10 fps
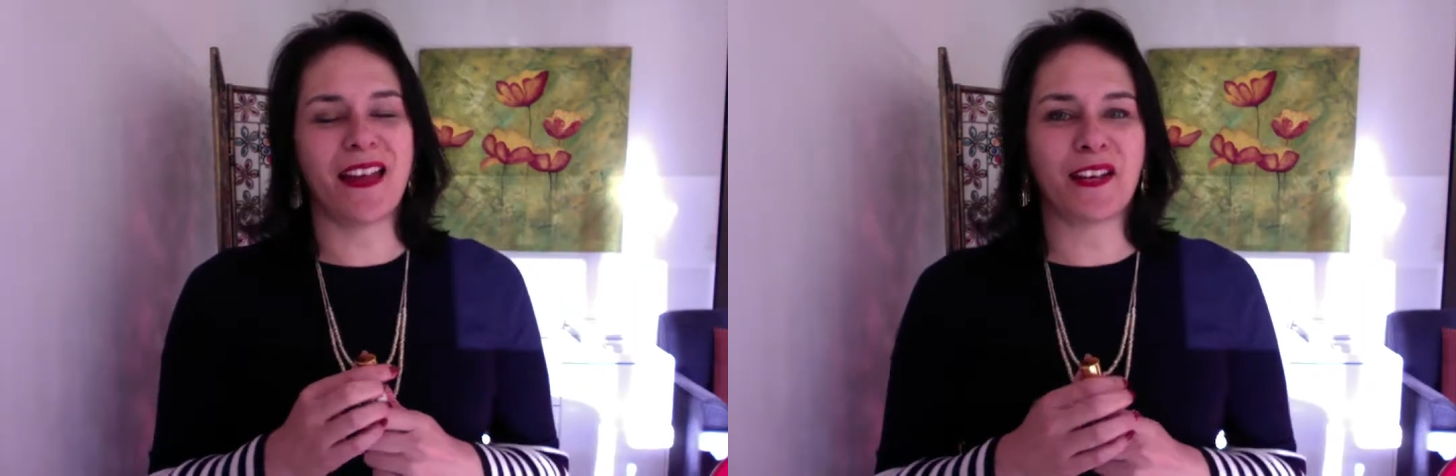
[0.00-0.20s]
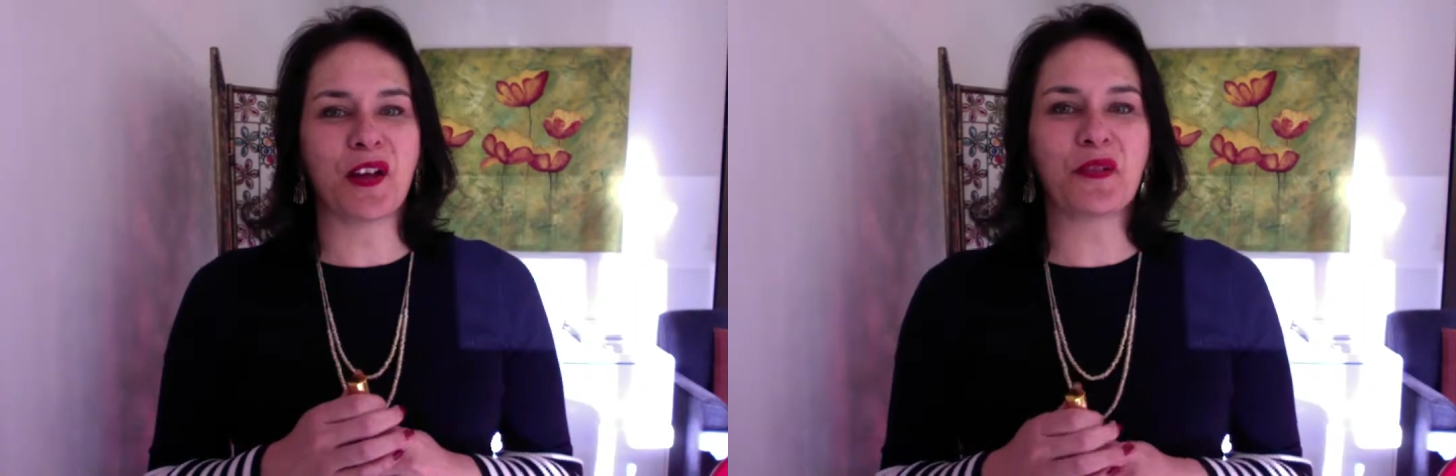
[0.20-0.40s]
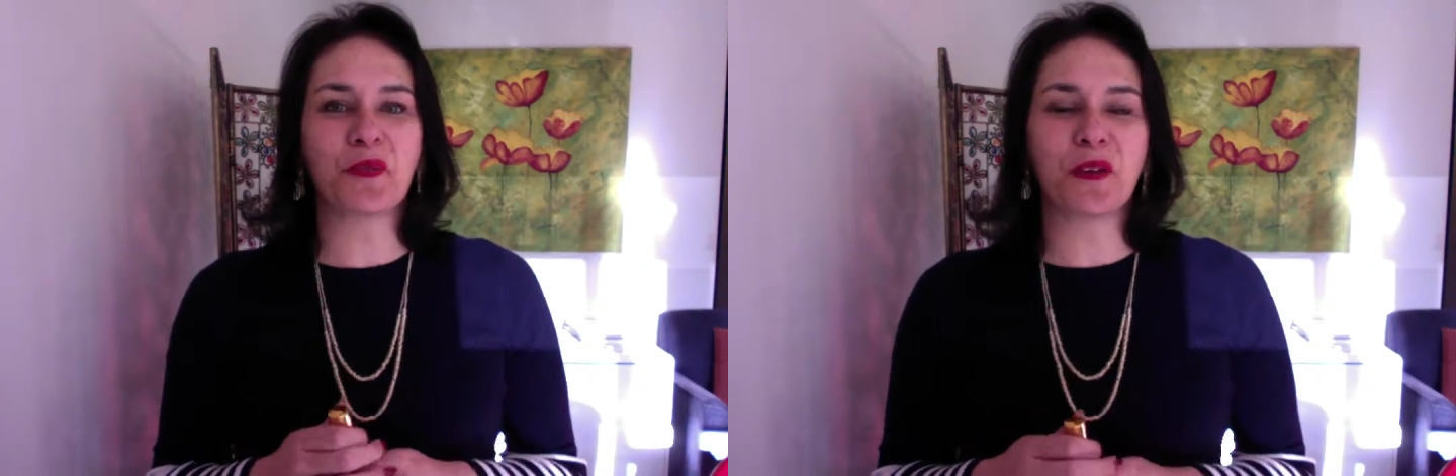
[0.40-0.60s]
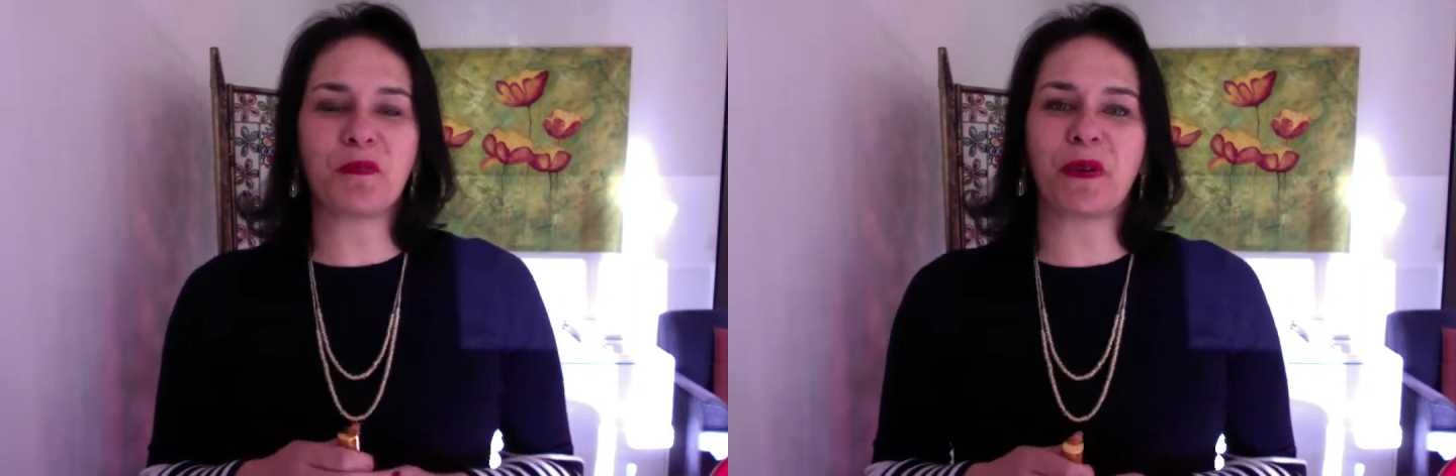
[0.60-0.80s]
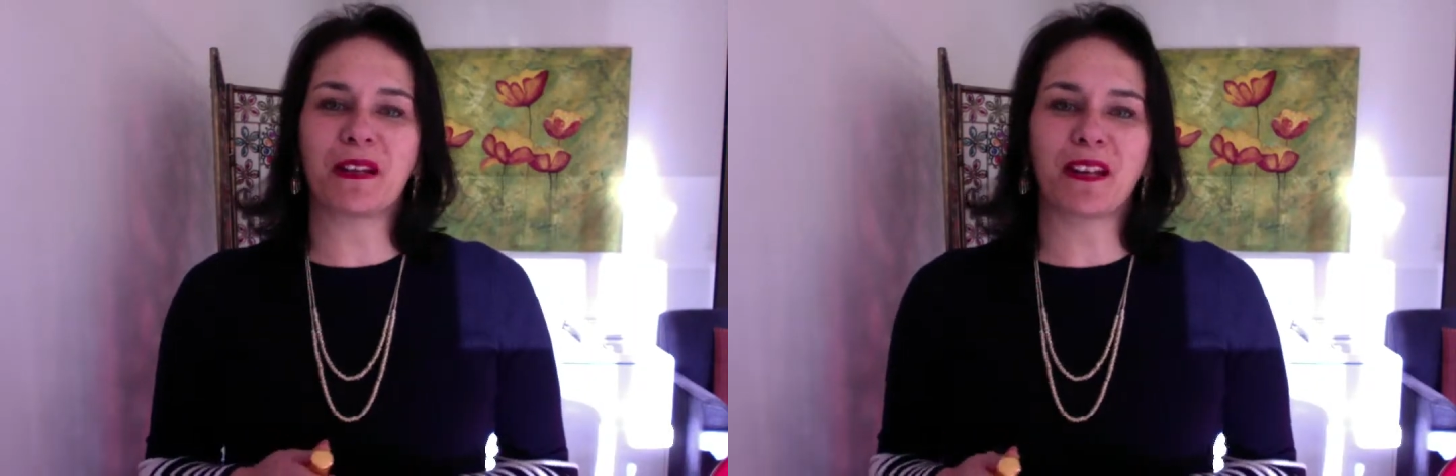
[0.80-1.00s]
and I thought
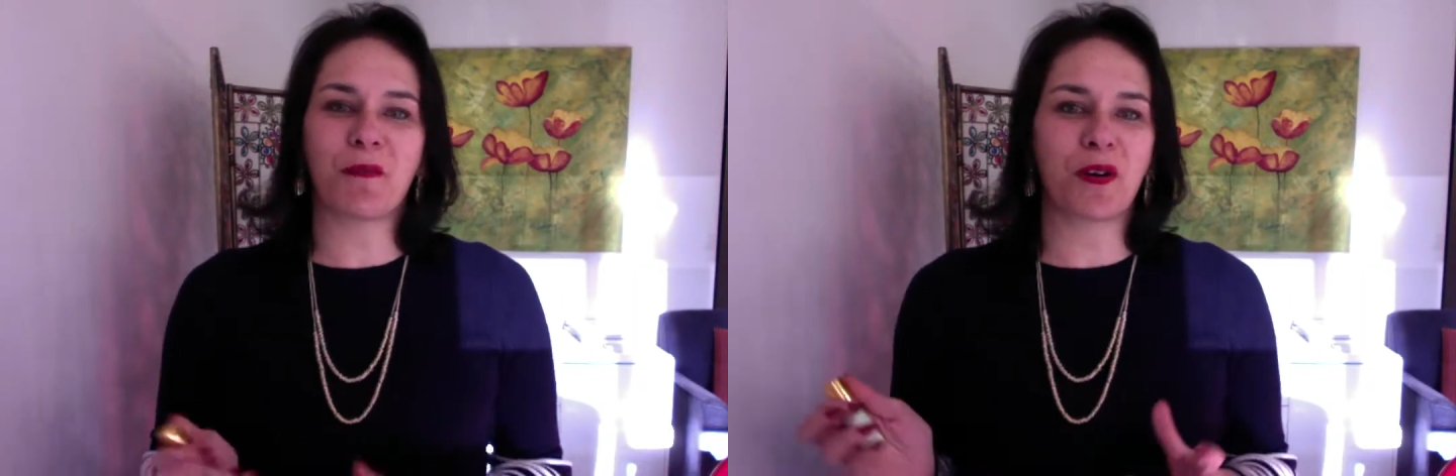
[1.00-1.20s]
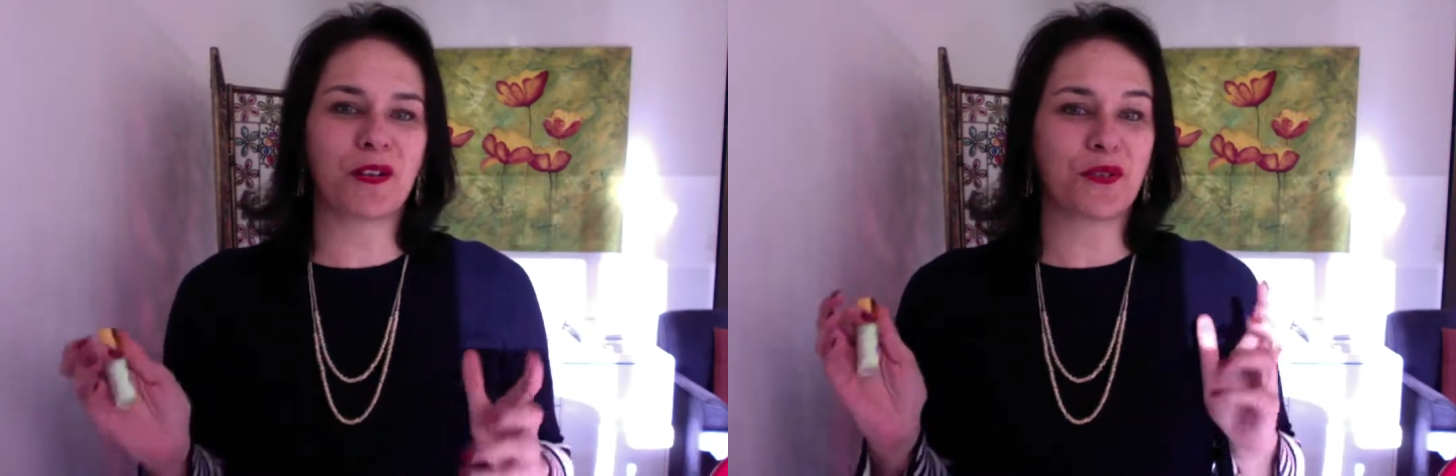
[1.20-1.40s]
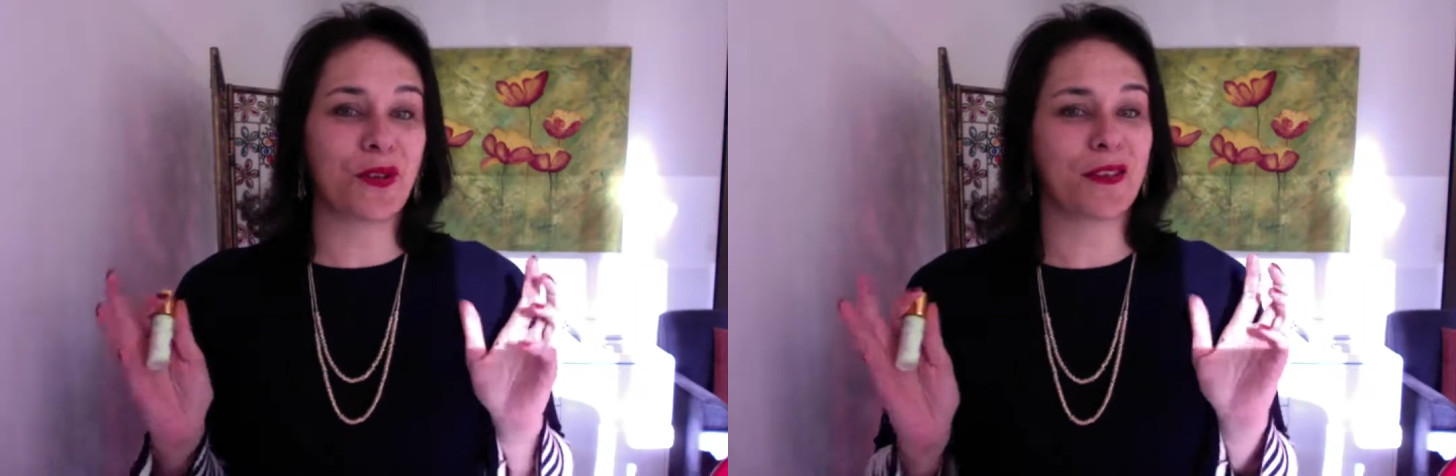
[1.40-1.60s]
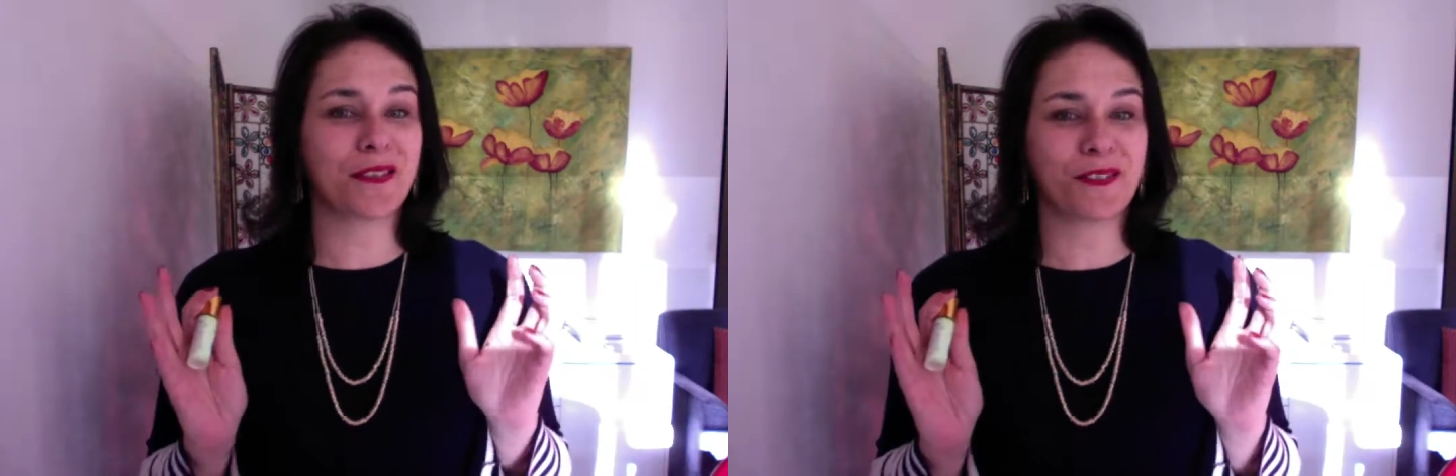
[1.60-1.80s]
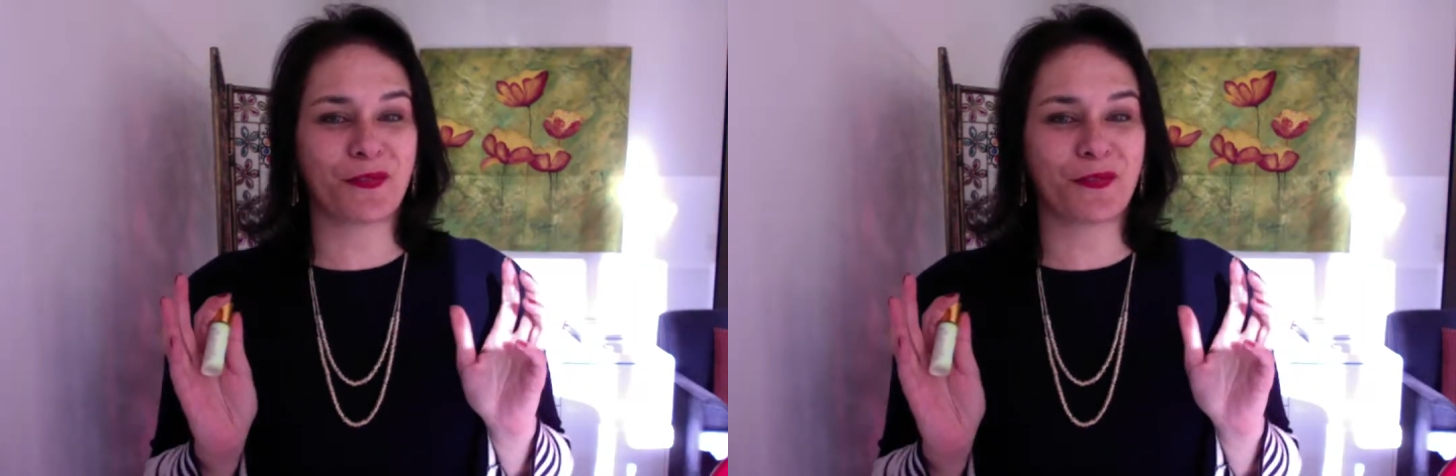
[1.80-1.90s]
I'd better come on and do this